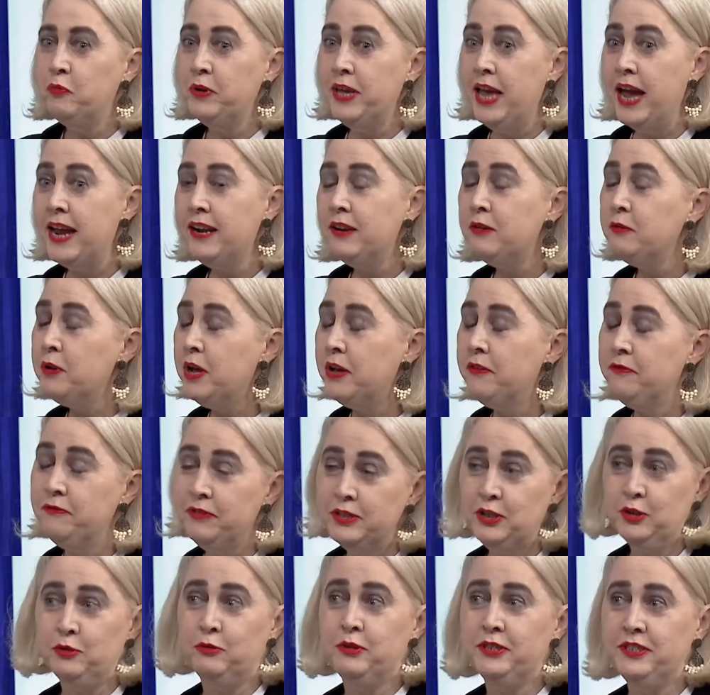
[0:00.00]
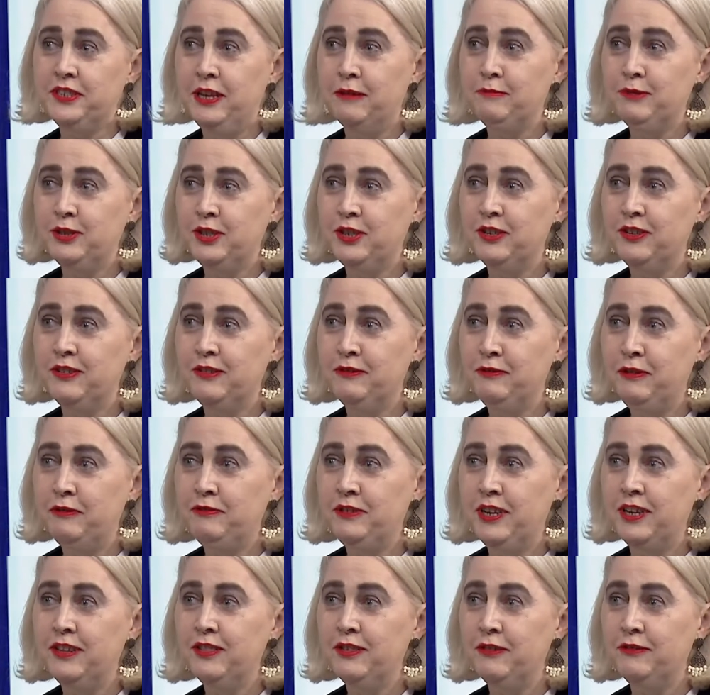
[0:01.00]
we had an official reception on the
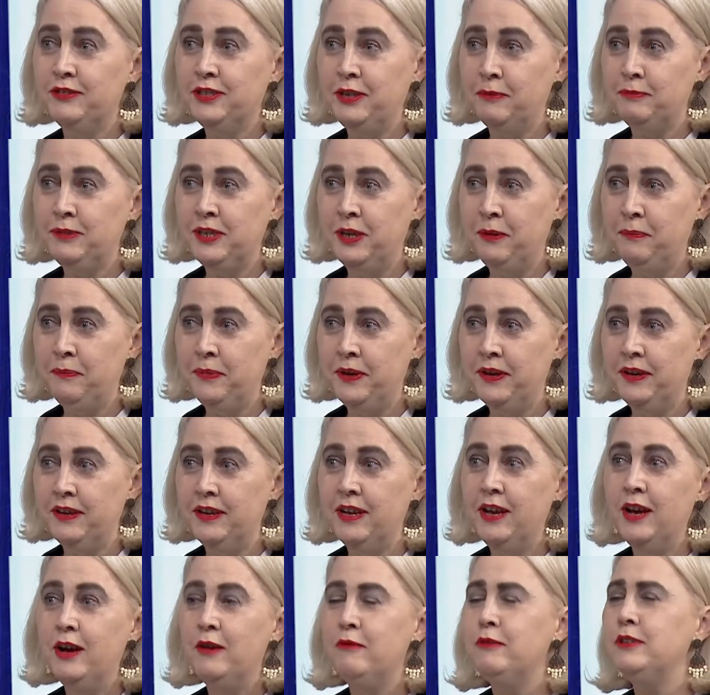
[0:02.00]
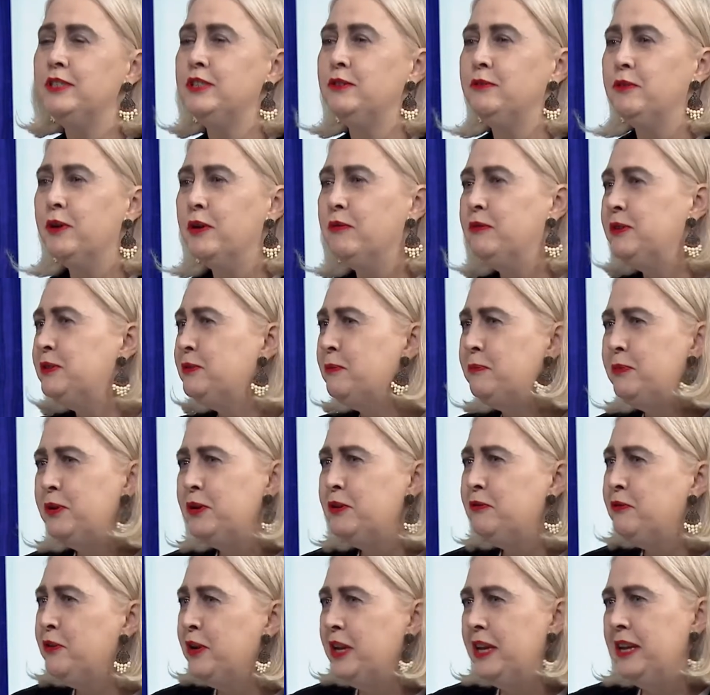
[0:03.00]
15th of September. It was a
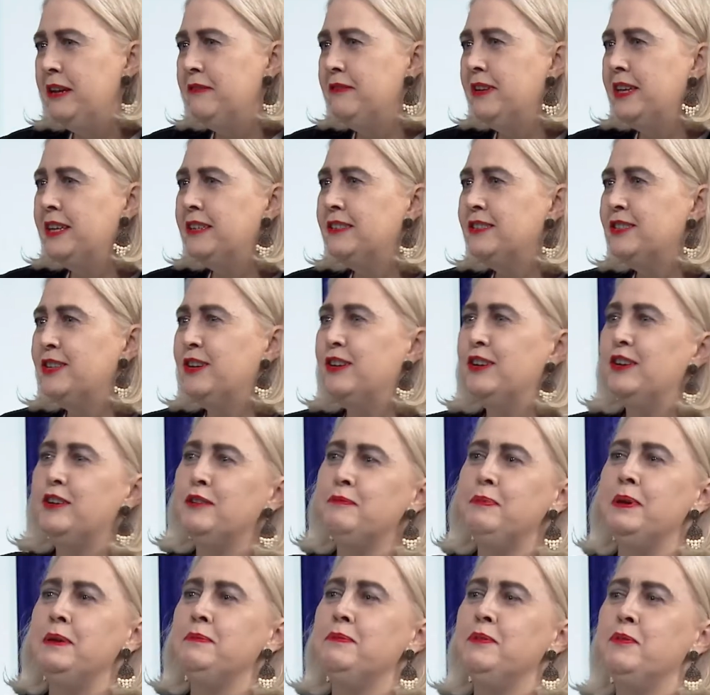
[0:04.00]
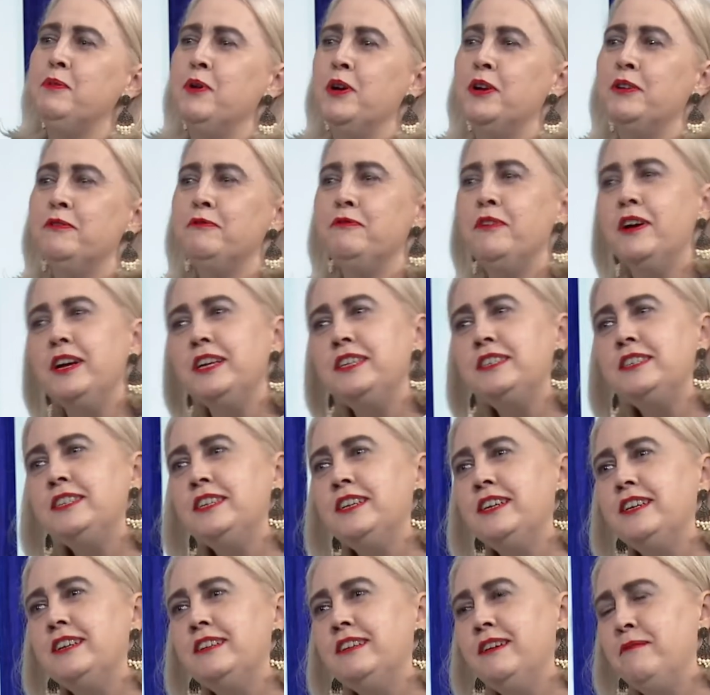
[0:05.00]
beautiful evening, so a lot of people were
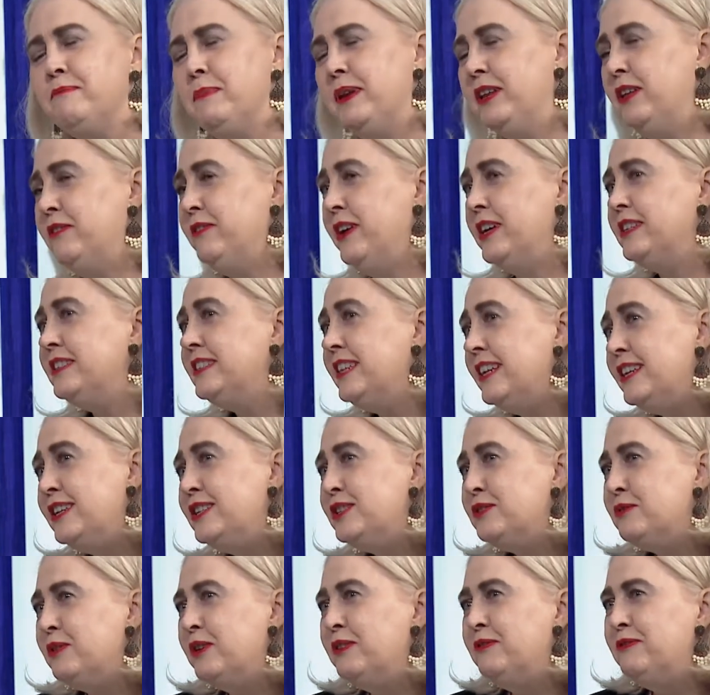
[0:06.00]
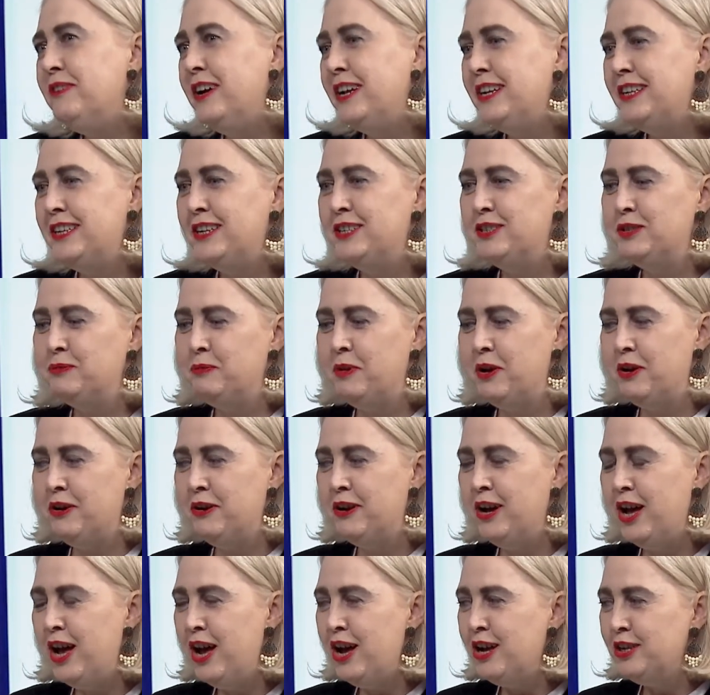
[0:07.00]
invited. Many of our tenants were invited as
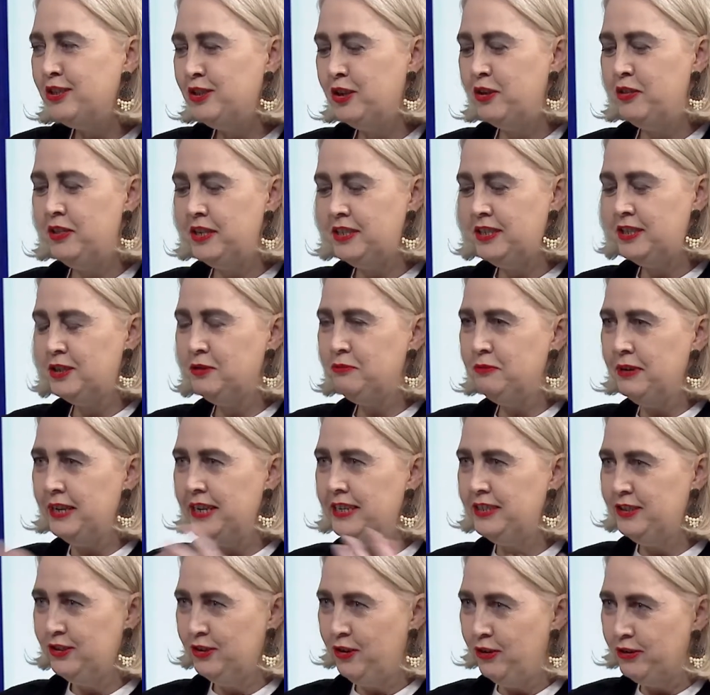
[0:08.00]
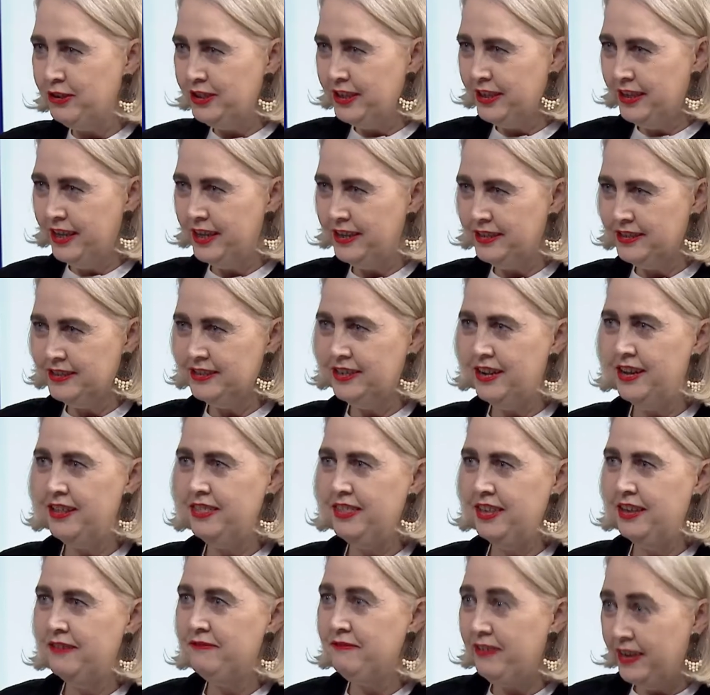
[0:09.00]
well. So this is really going to
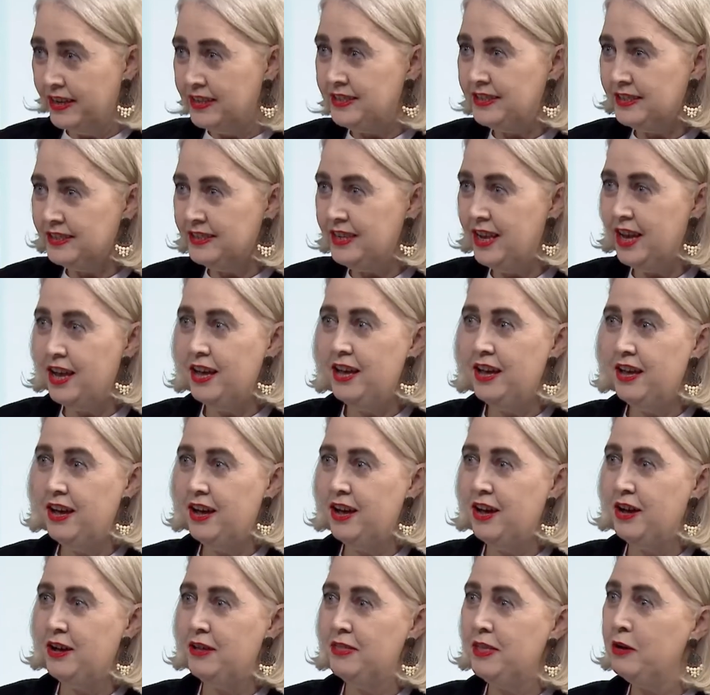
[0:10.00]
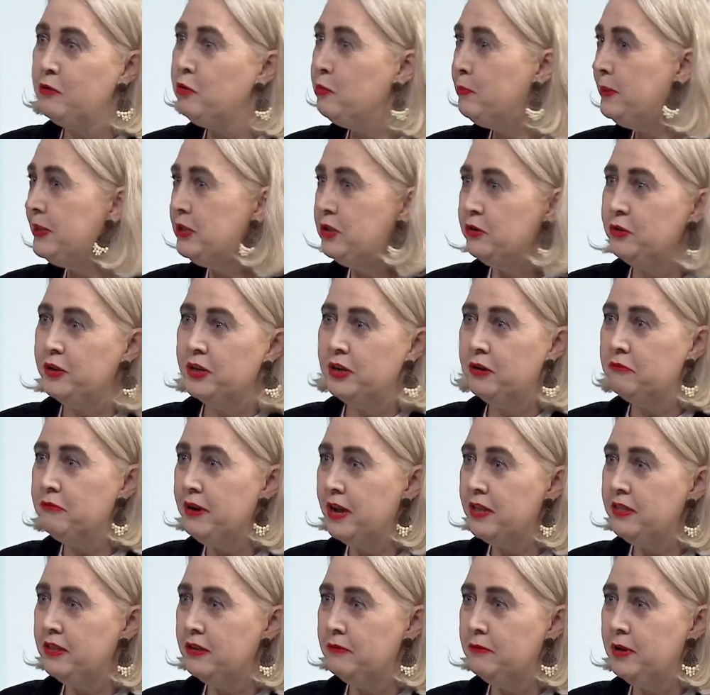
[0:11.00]
kickstart the events that we'll be doing
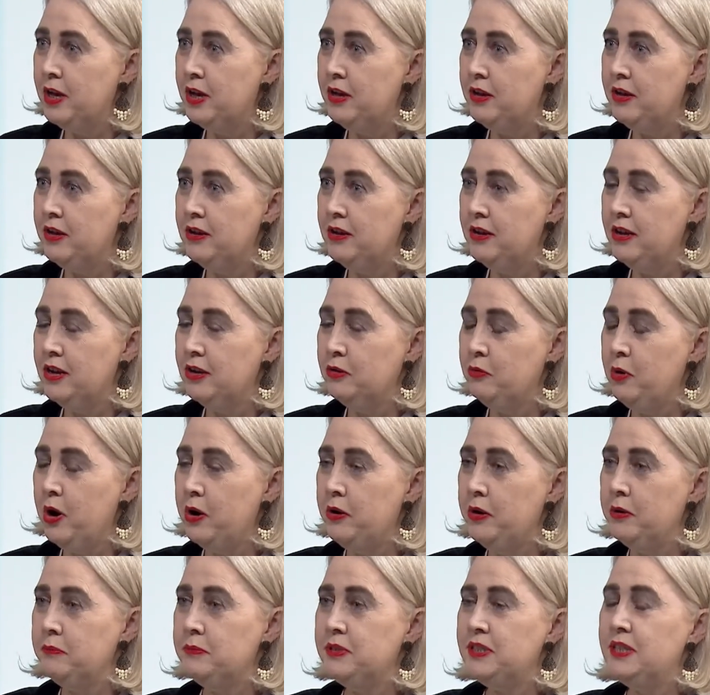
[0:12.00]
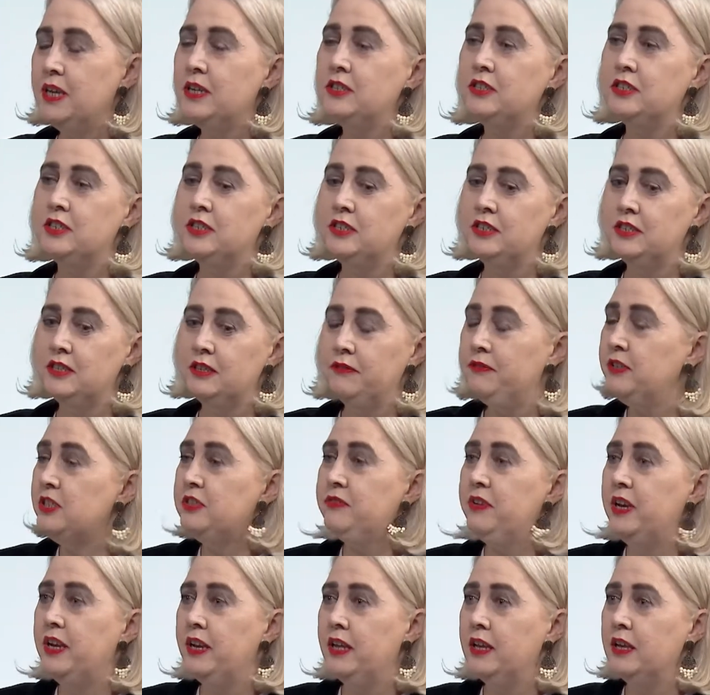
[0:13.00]
around the aquarium, such as the
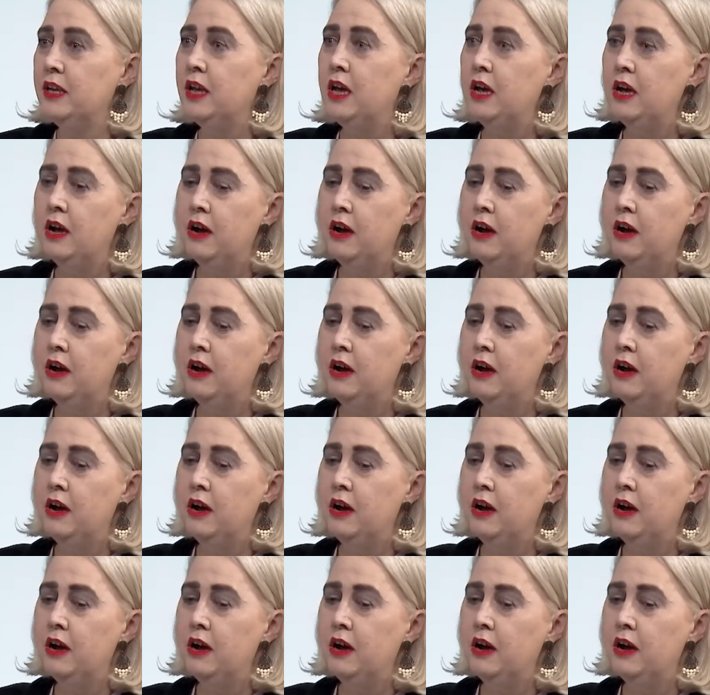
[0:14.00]
fish feeding.